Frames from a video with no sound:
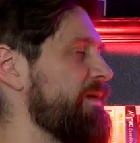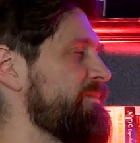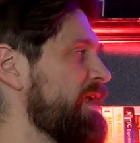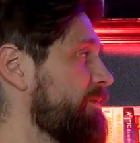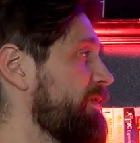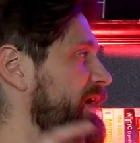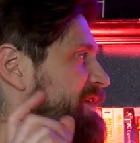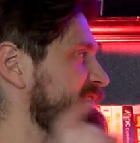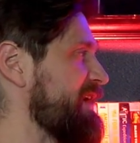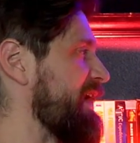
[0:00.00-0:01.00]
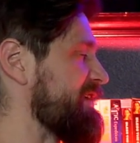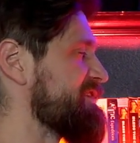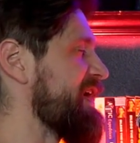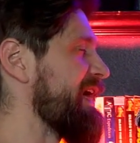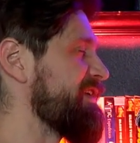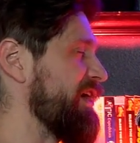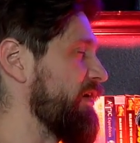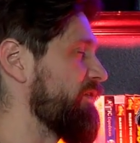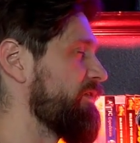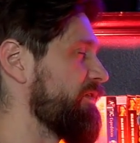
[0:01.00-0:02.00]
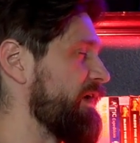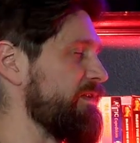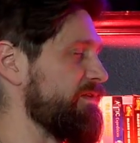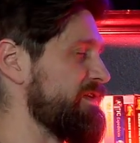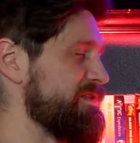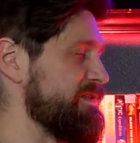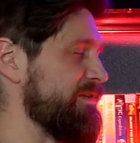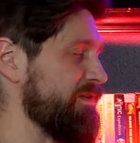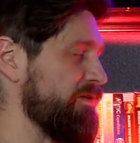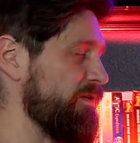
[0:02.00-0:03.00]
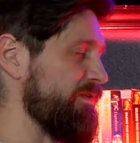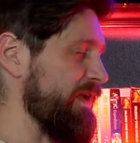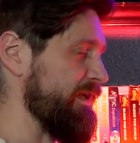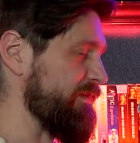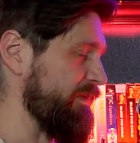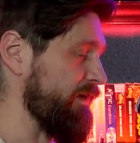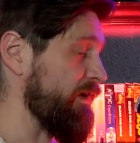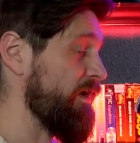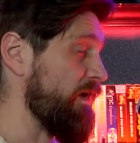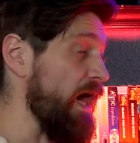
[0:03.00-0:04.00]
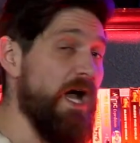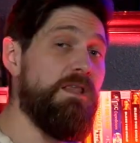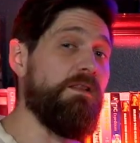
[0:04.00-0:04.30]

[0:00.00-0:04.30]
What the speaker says: Yeah. But a side note, and this is nothing to do with anything, I